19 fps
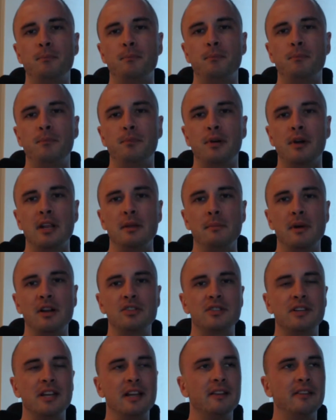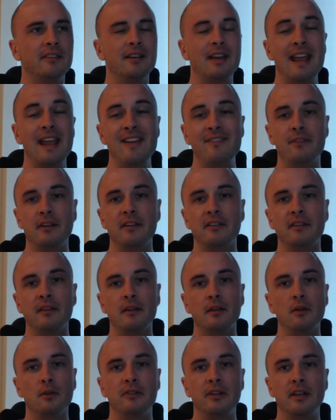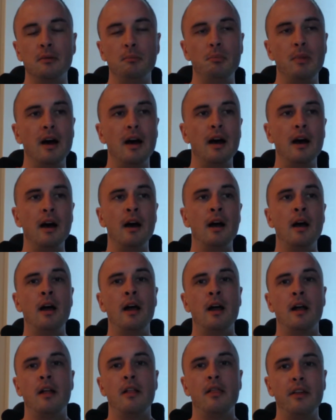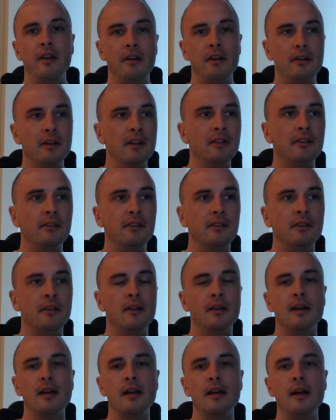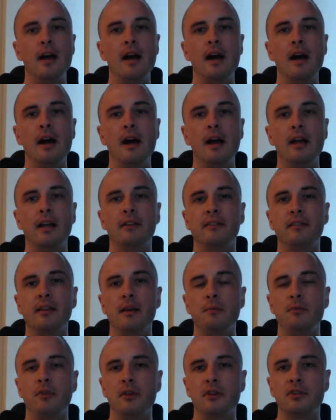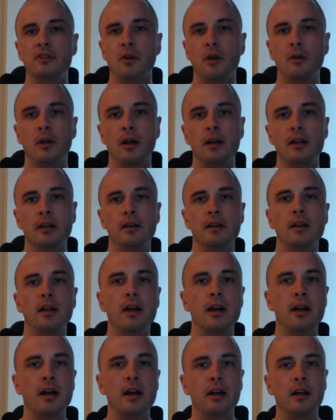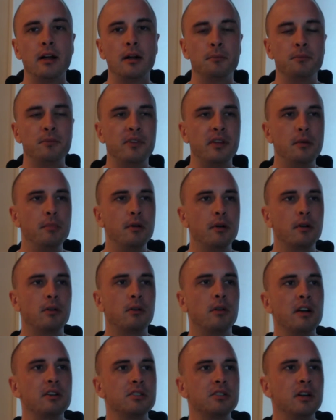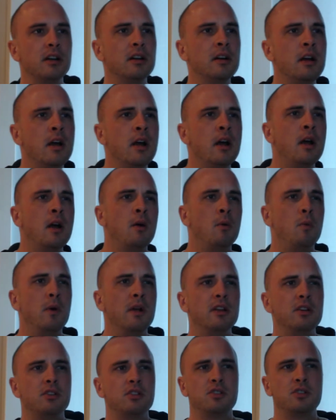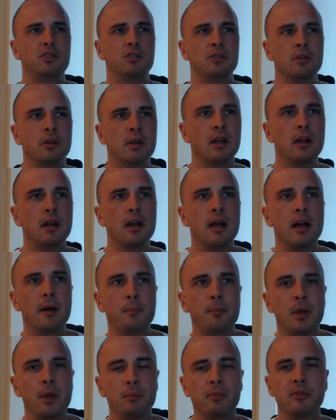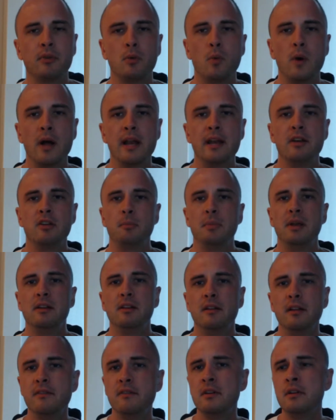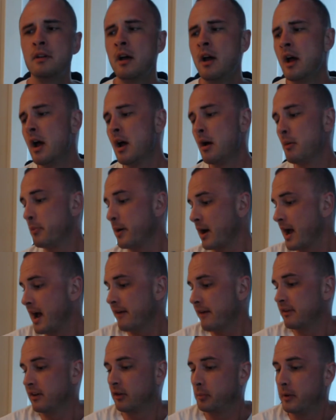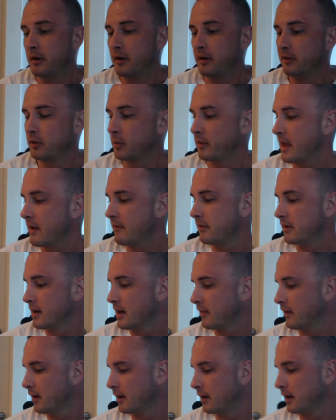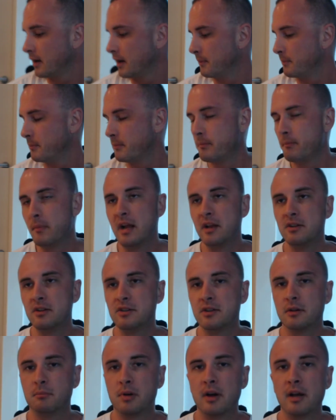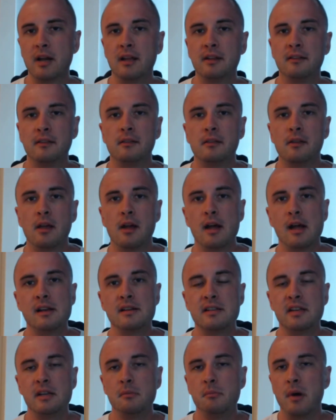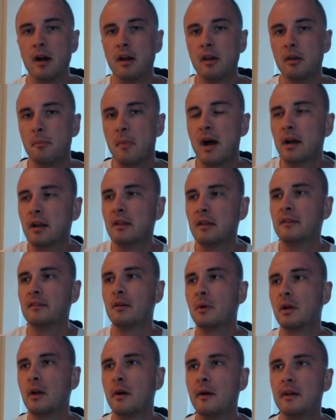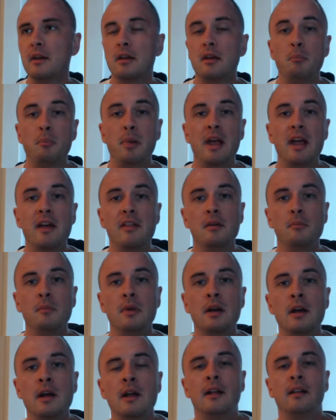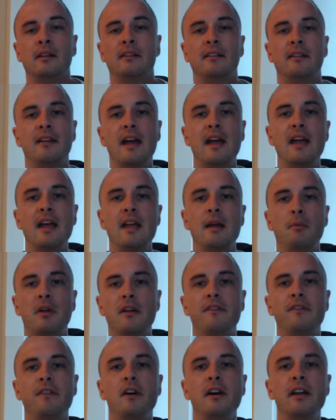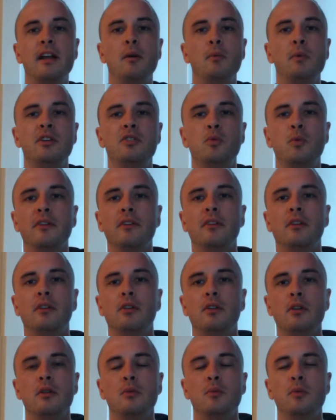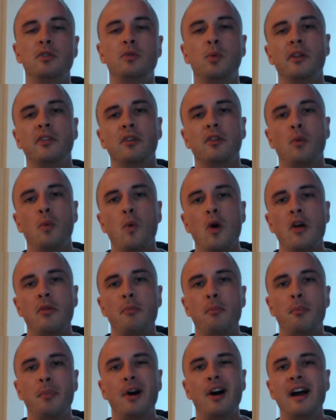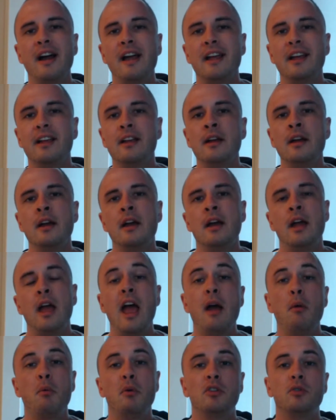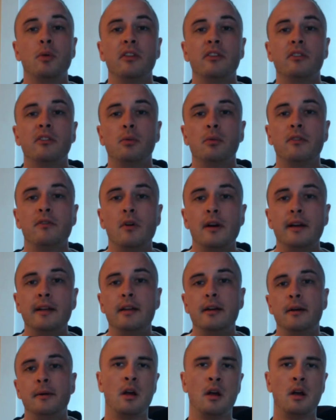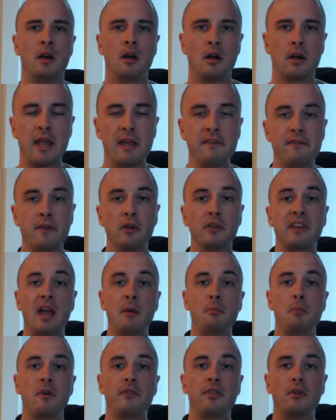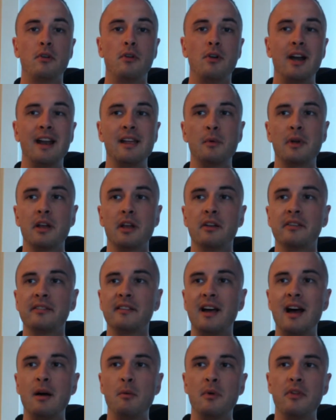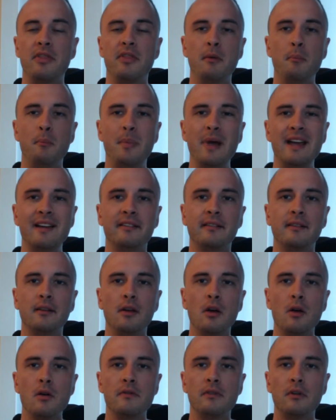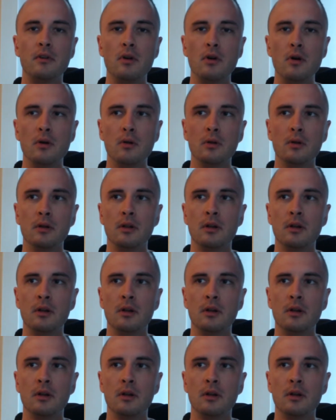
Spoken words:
pretty much tested every single tib bar there is, except for the Shogun Tib Crusher, which I'm still waiting to be delivered. But I have experience with every other major brand tib bar on the market, so we're going to compare them today. We're going to find out which ones are good, which ones are worth buying, and which ones to avoid. Okay, first cap off the rank, we're going to start with the best overall.